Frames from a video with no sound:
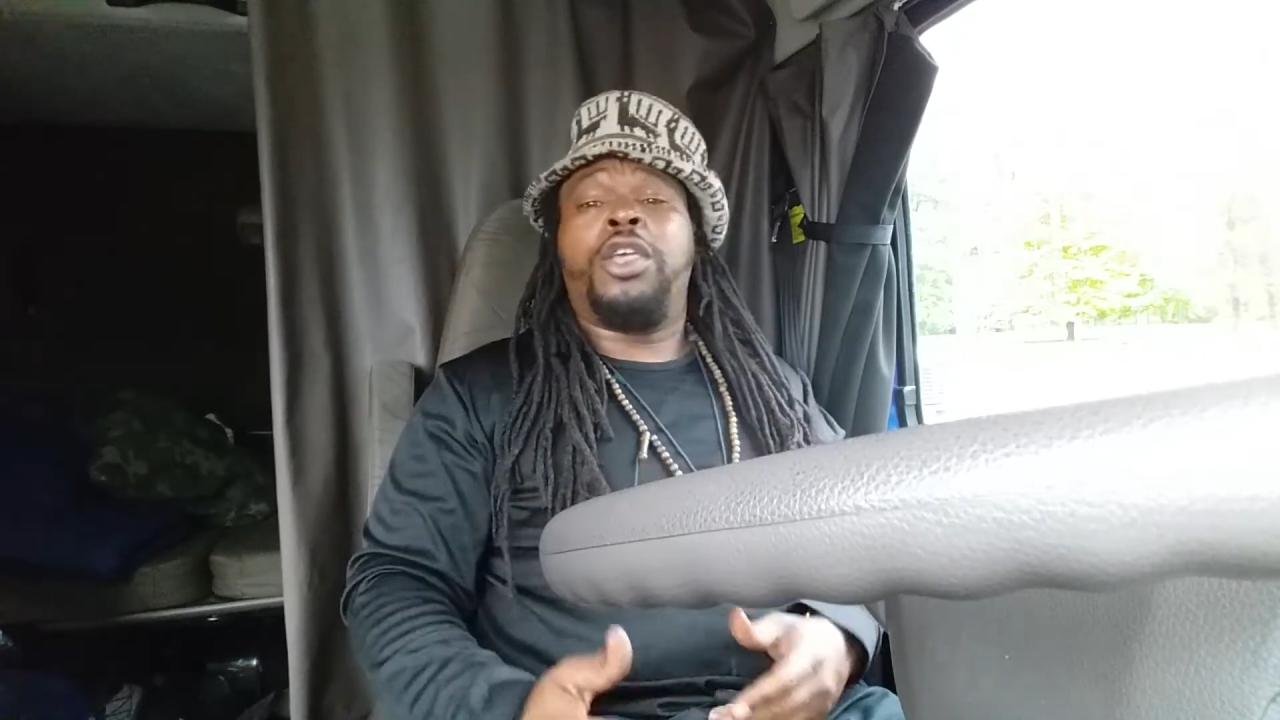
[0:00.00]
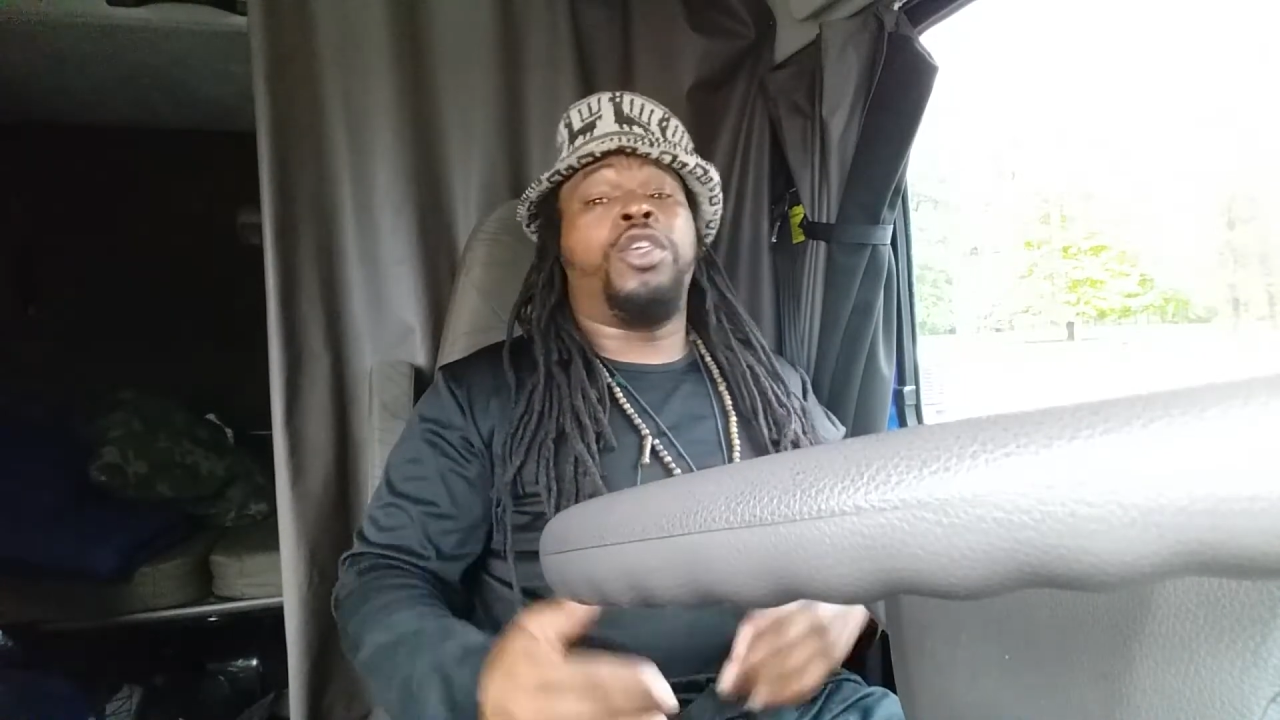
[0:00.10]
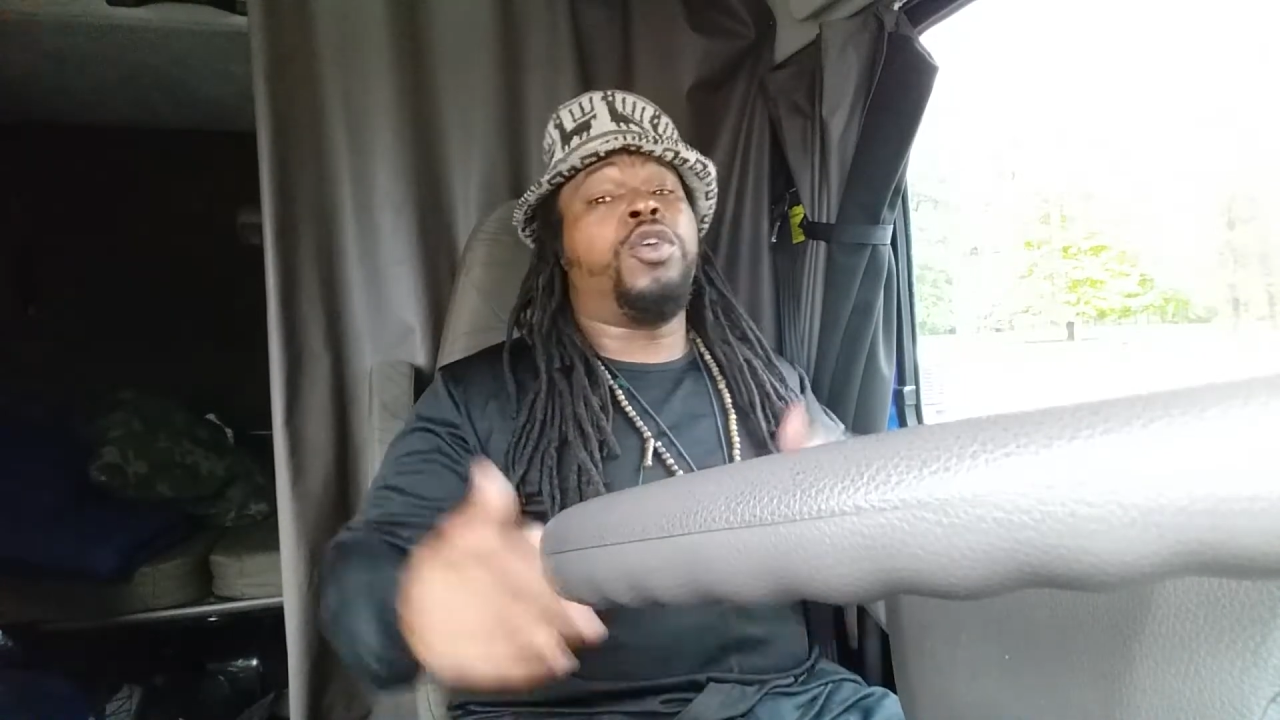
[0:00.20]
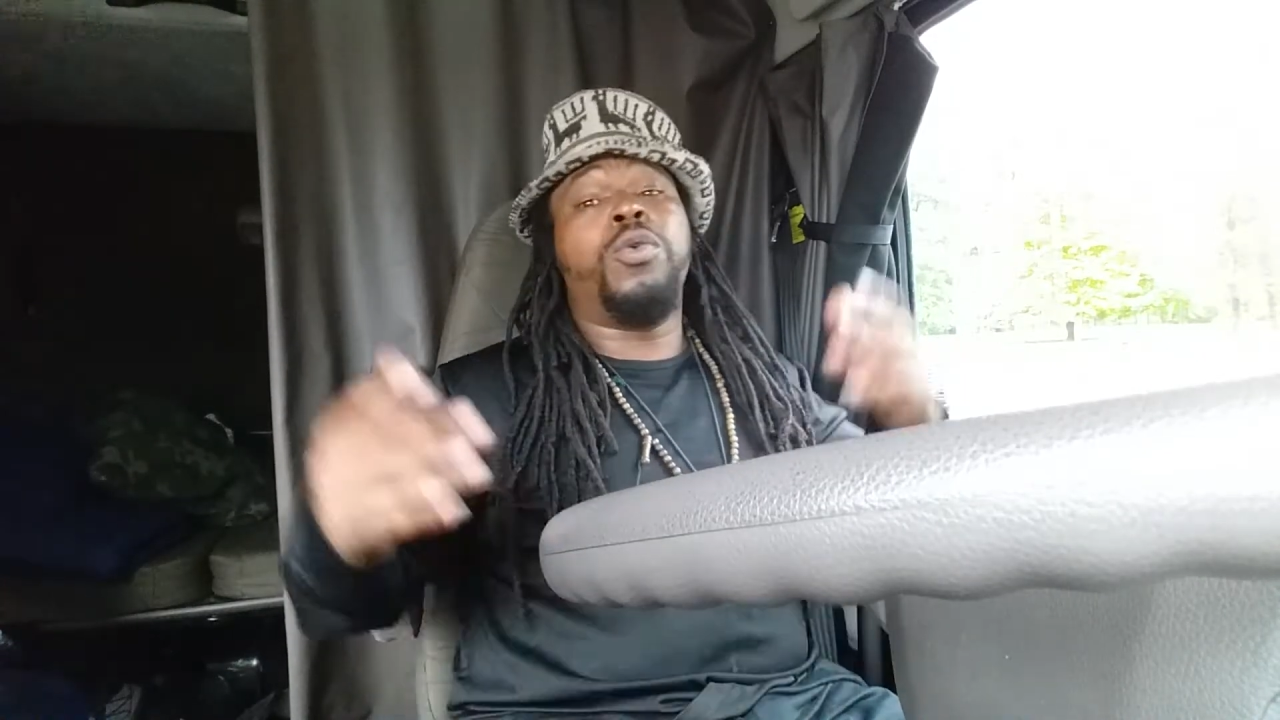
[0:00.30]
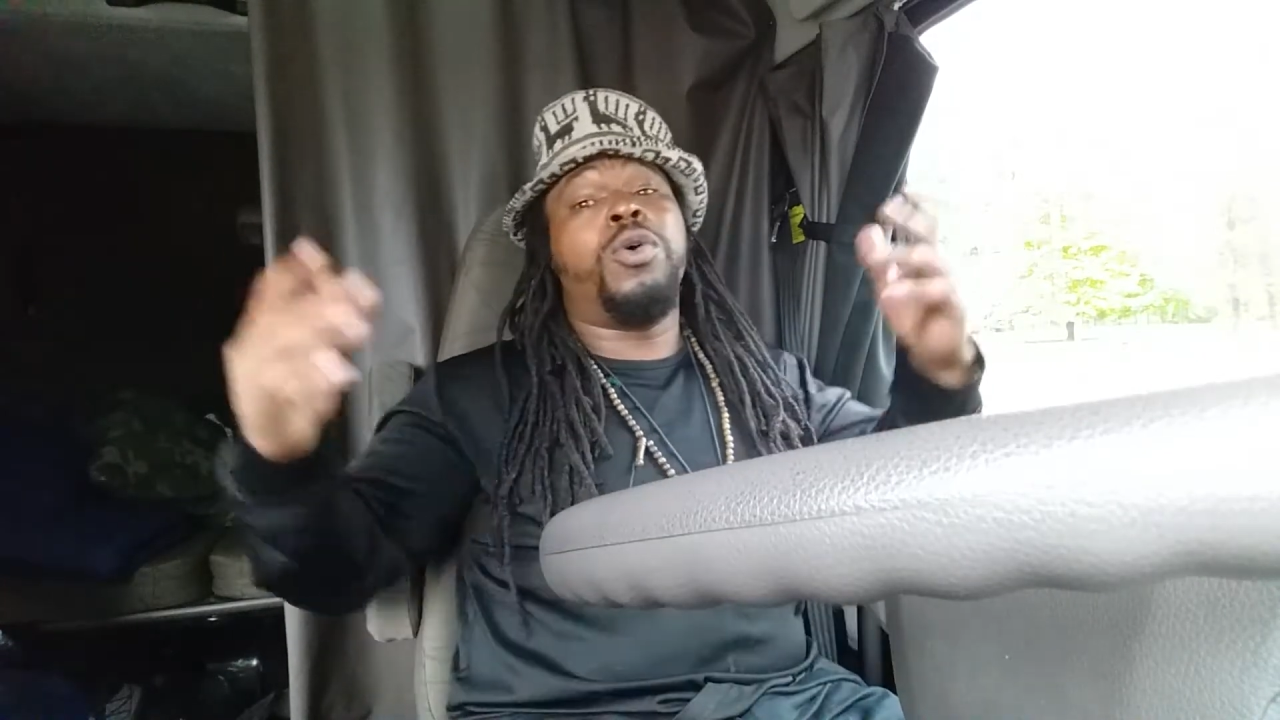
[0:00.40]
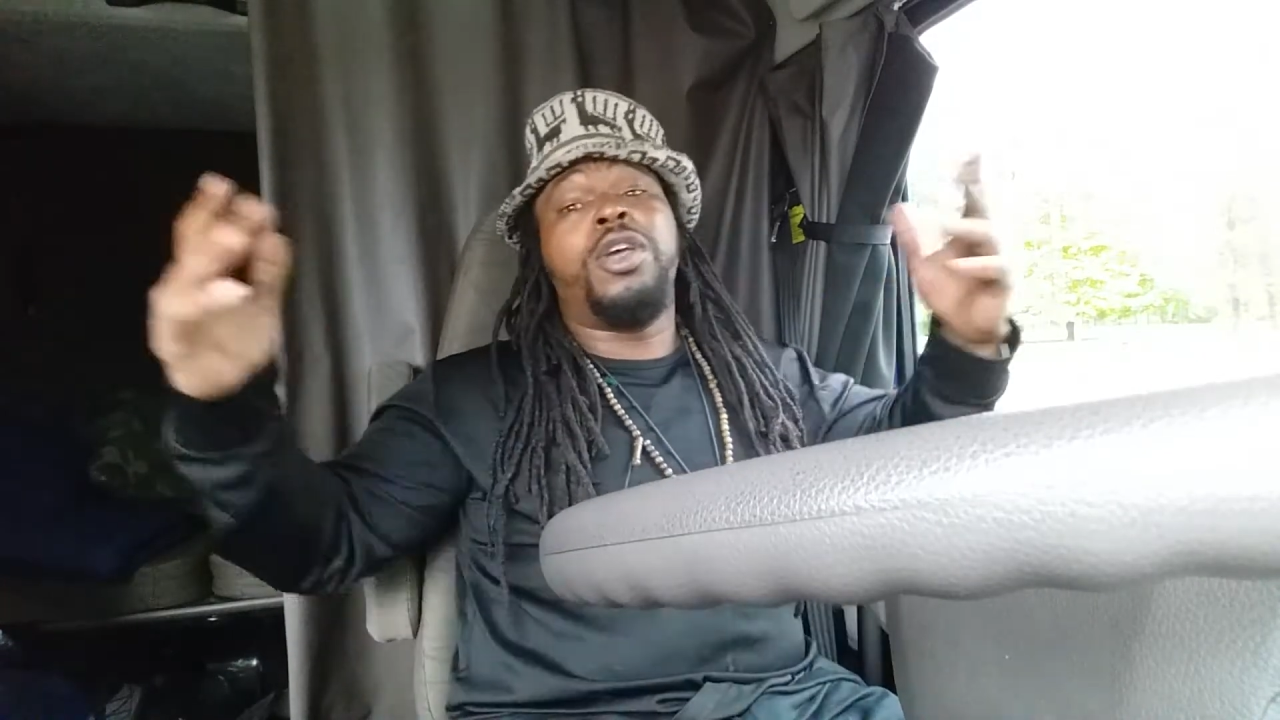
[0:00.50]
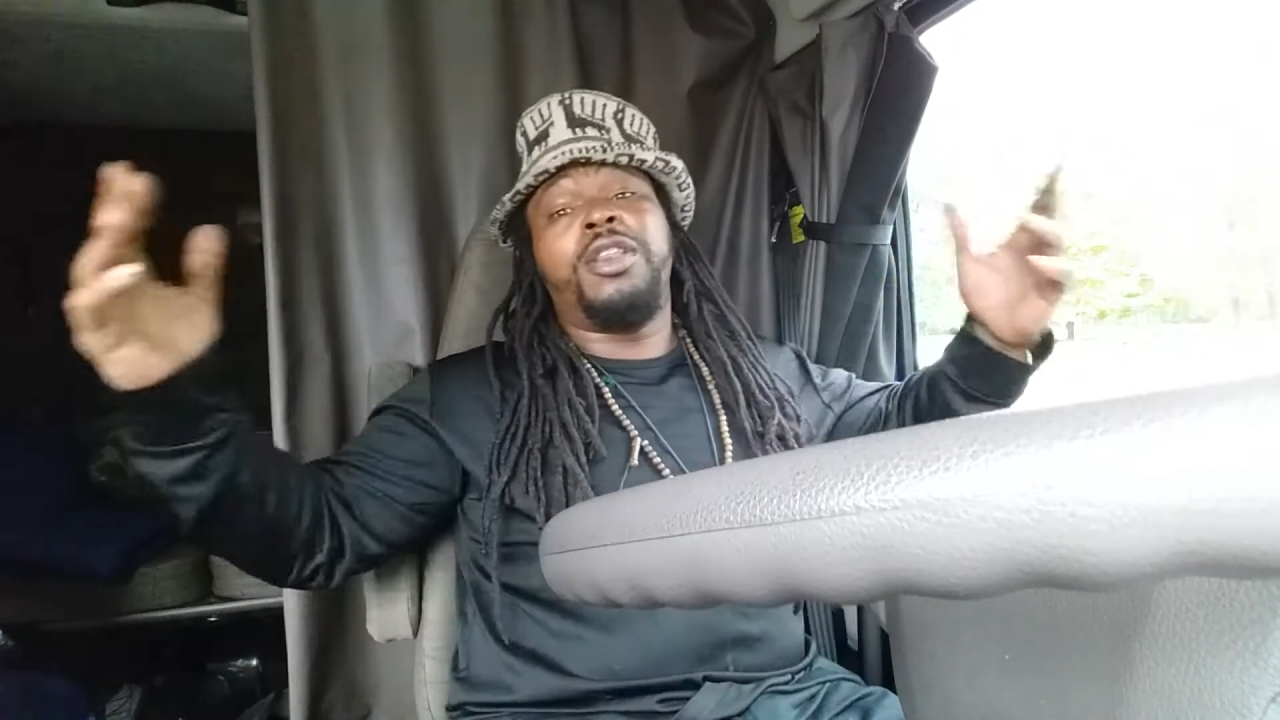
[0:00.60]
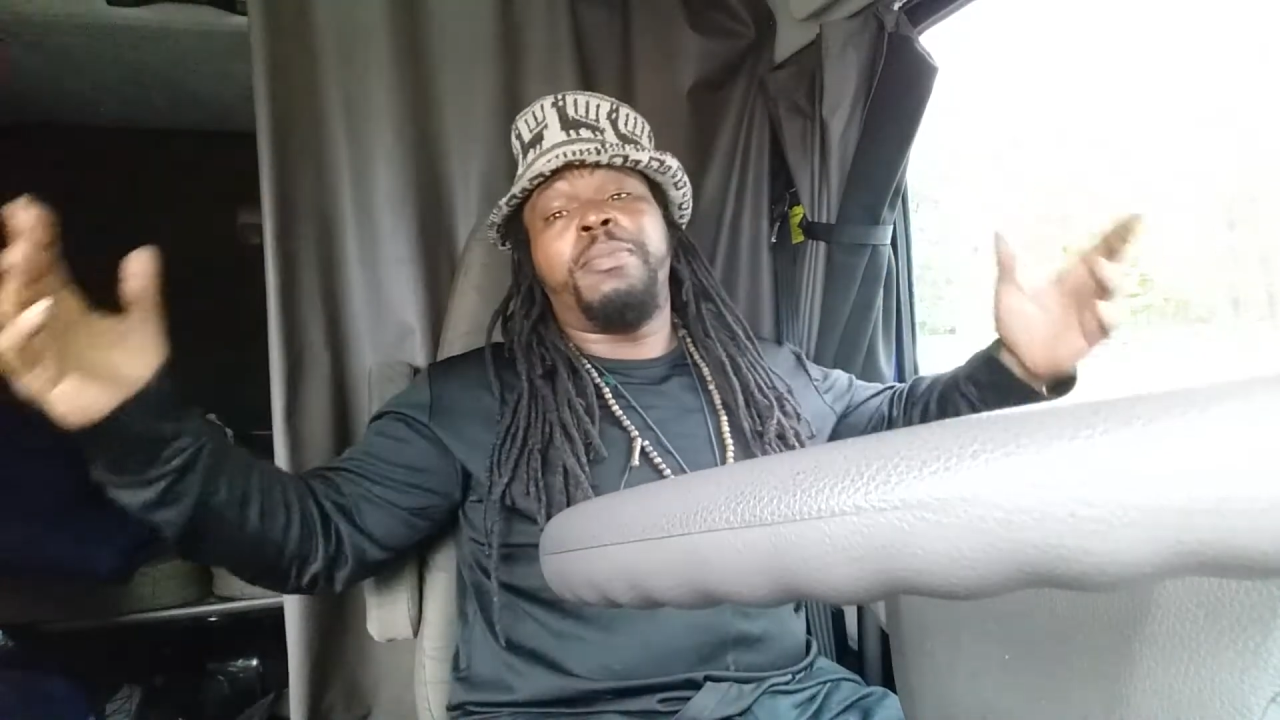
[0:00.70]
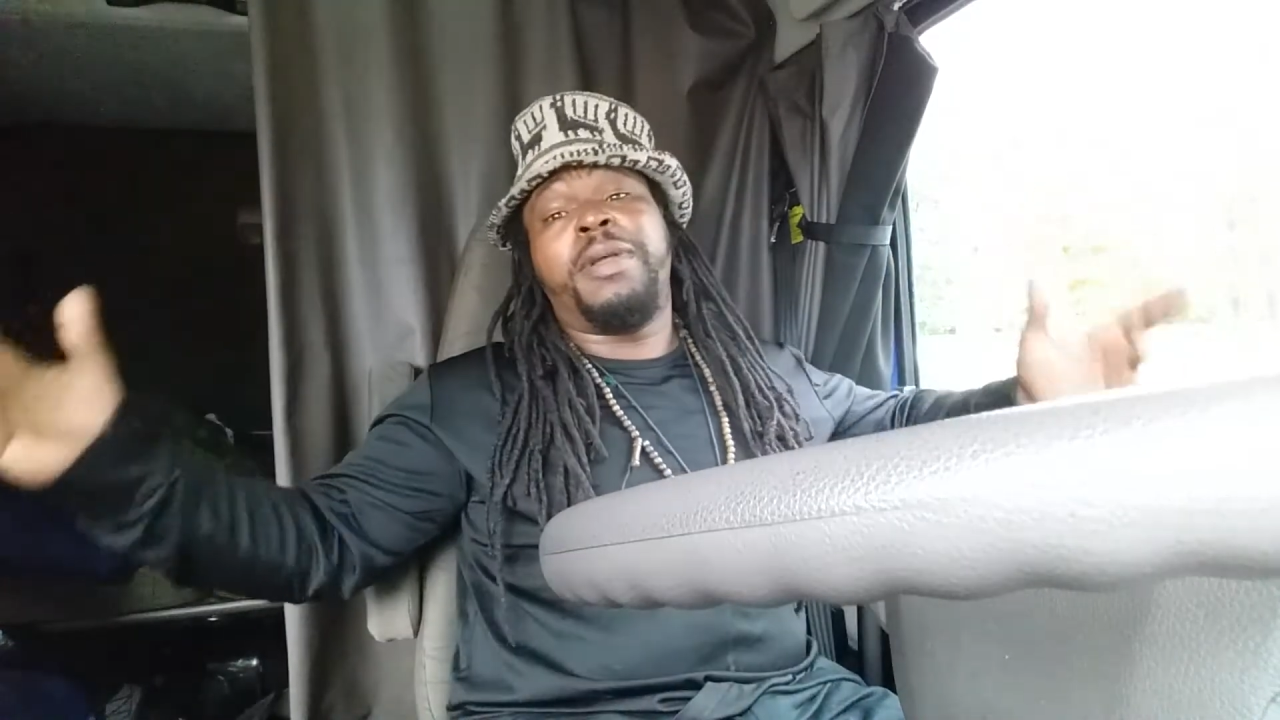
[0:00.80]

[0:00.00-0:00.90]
you wouldn't